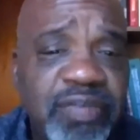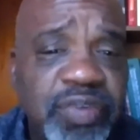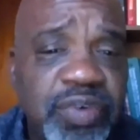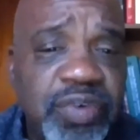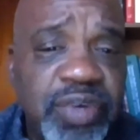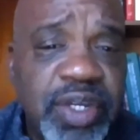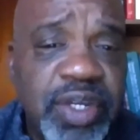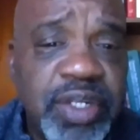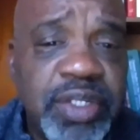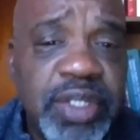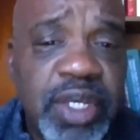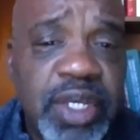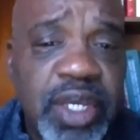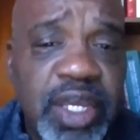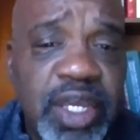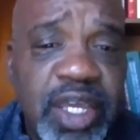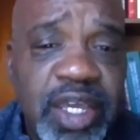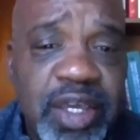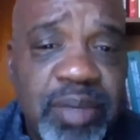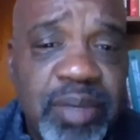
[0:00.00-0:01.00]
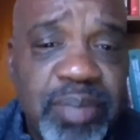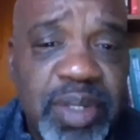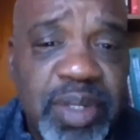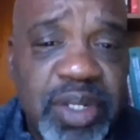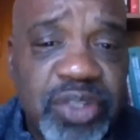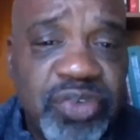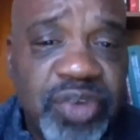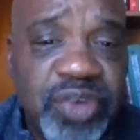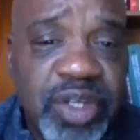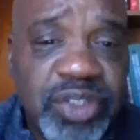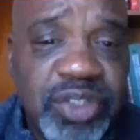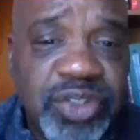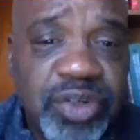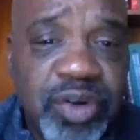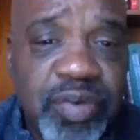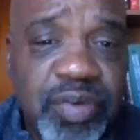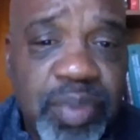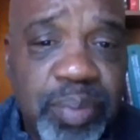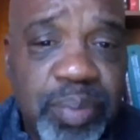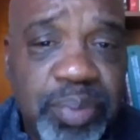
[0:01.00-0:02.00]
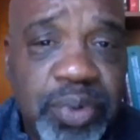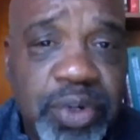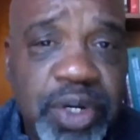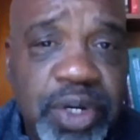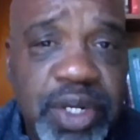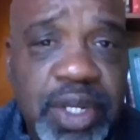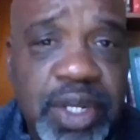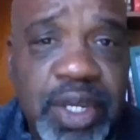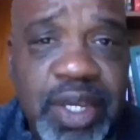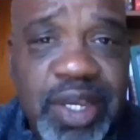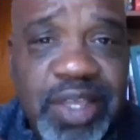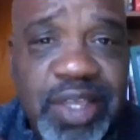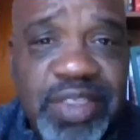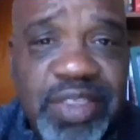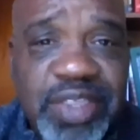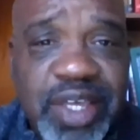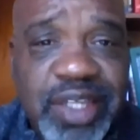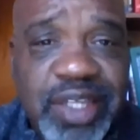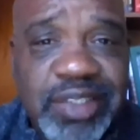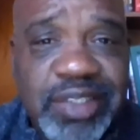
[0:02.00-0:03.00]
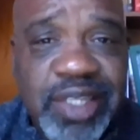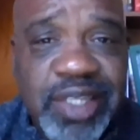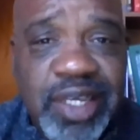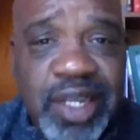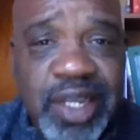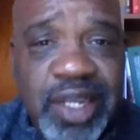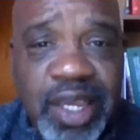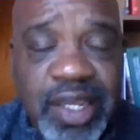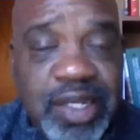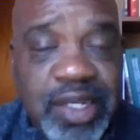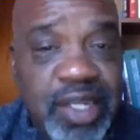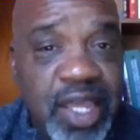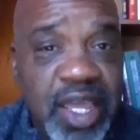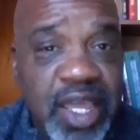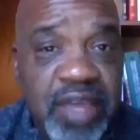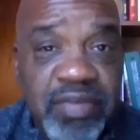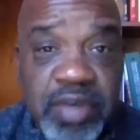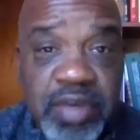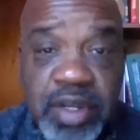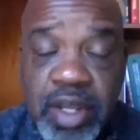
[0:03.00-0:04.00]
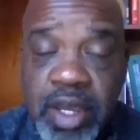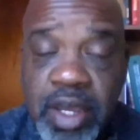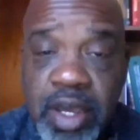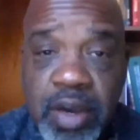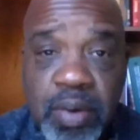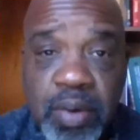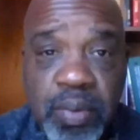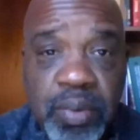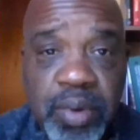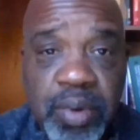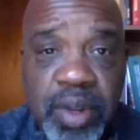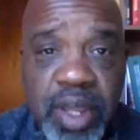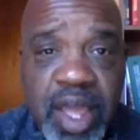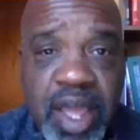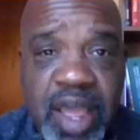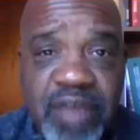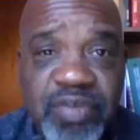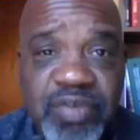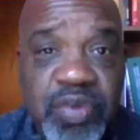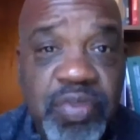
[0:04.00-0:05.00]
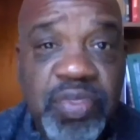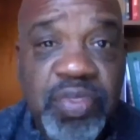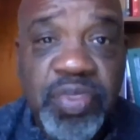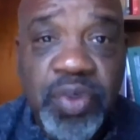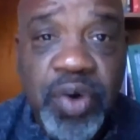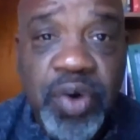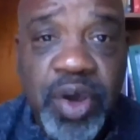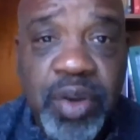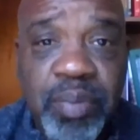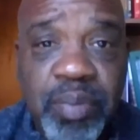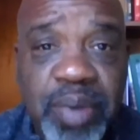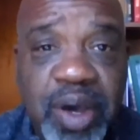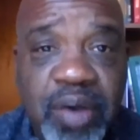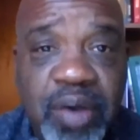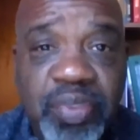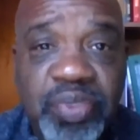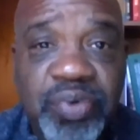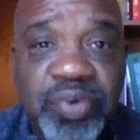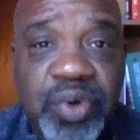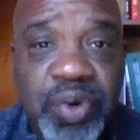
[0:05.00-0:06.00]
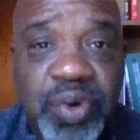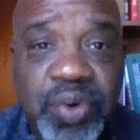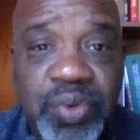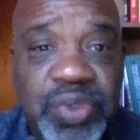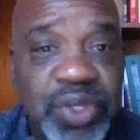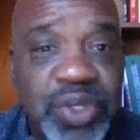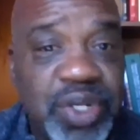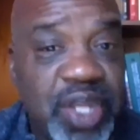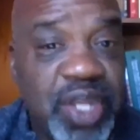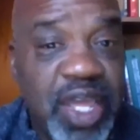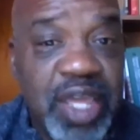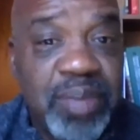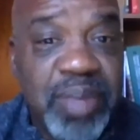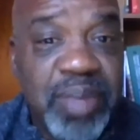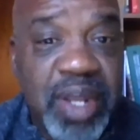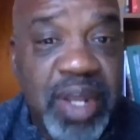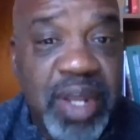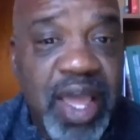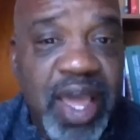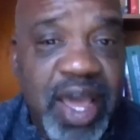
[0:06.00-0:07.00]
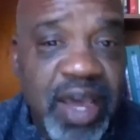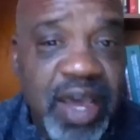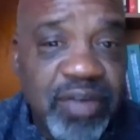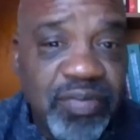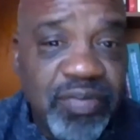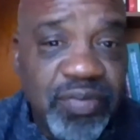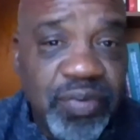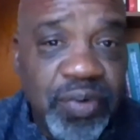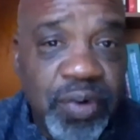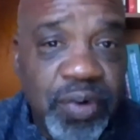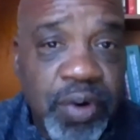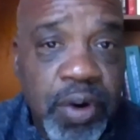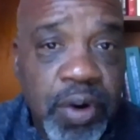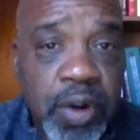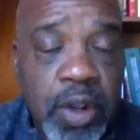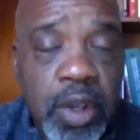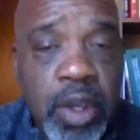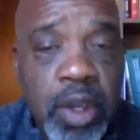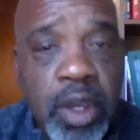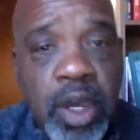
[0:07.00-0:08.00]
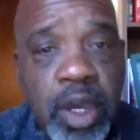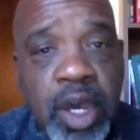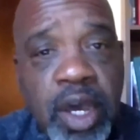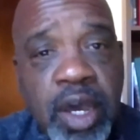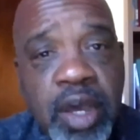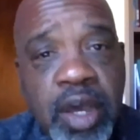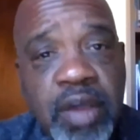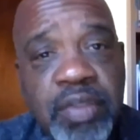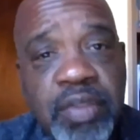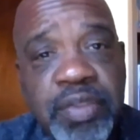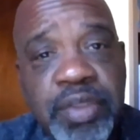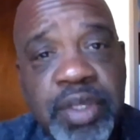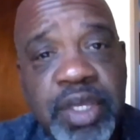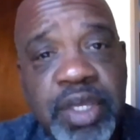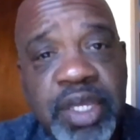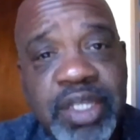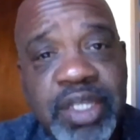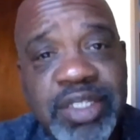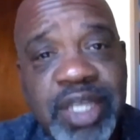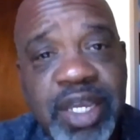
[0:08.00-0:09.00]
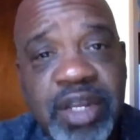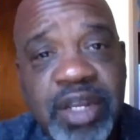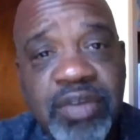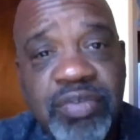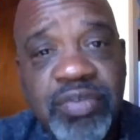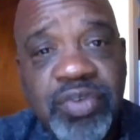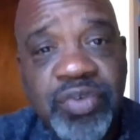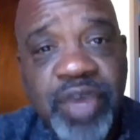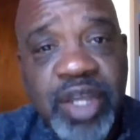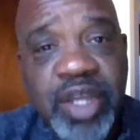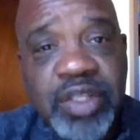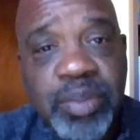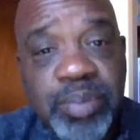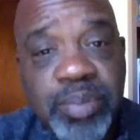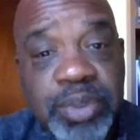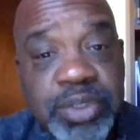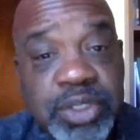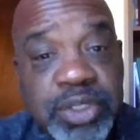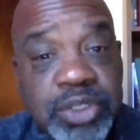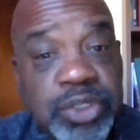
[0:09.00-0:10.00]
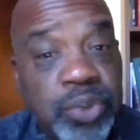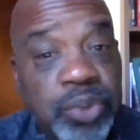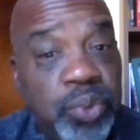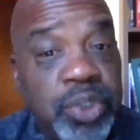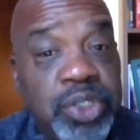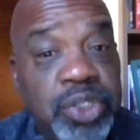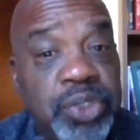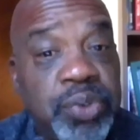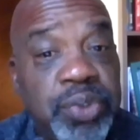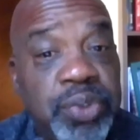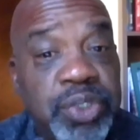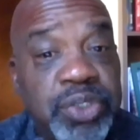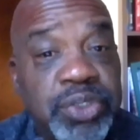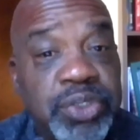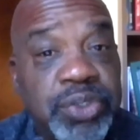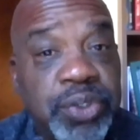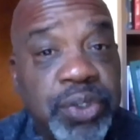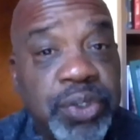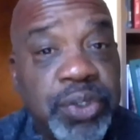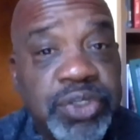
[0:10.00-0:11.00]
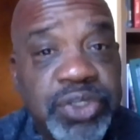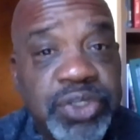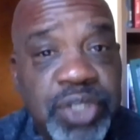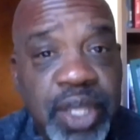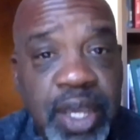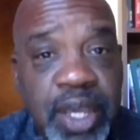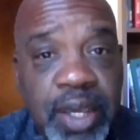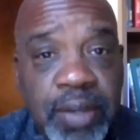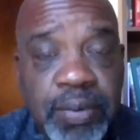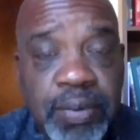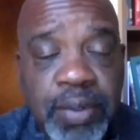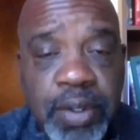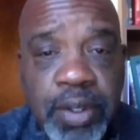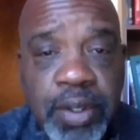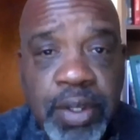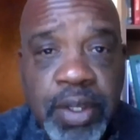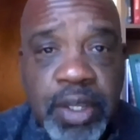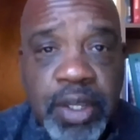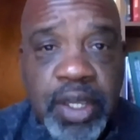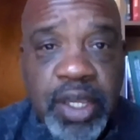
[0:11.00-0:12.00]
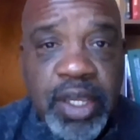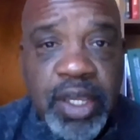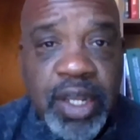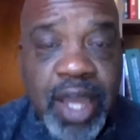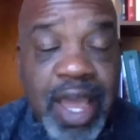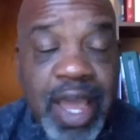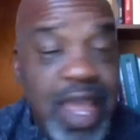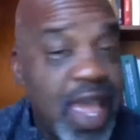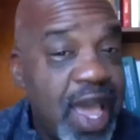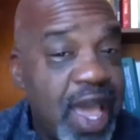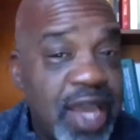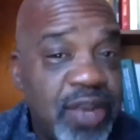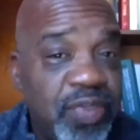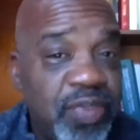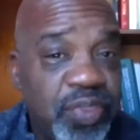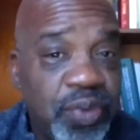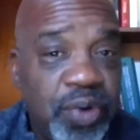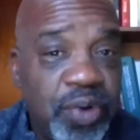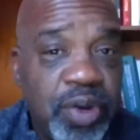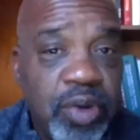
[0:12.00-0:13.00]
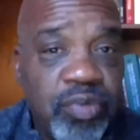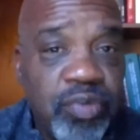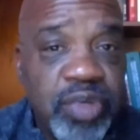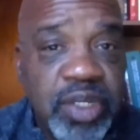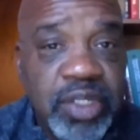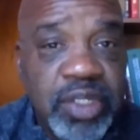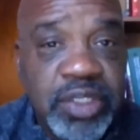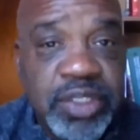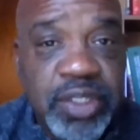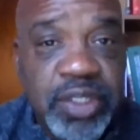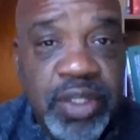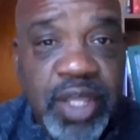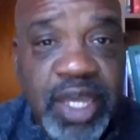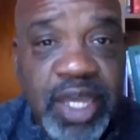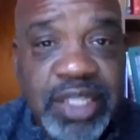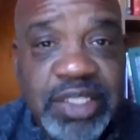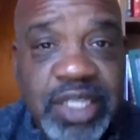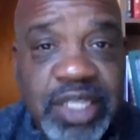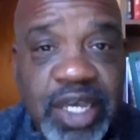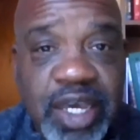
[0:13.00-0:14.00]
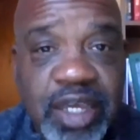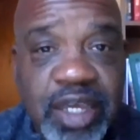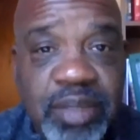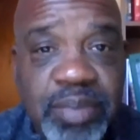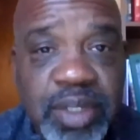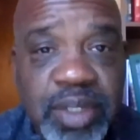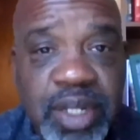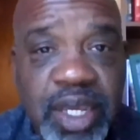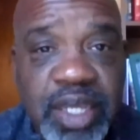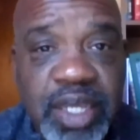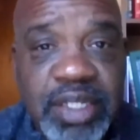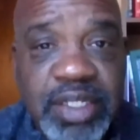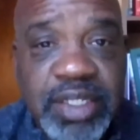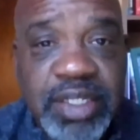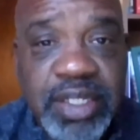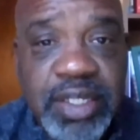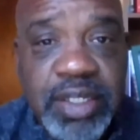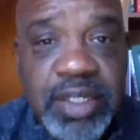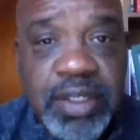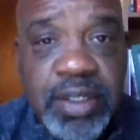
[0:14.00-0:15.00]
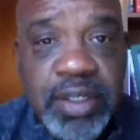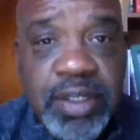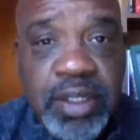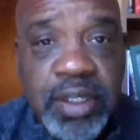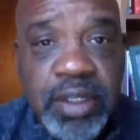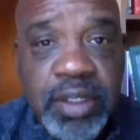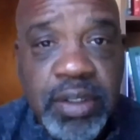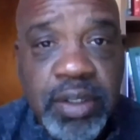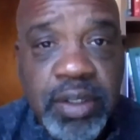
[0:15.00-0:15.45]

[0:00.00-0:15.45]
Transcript: it, him and the treasurer of the board, they said, "Hey, David, have you thought about throwing your name in a hat for the executive director position? We're doing a search now." And I hadn't thought of it until that time, and I did. And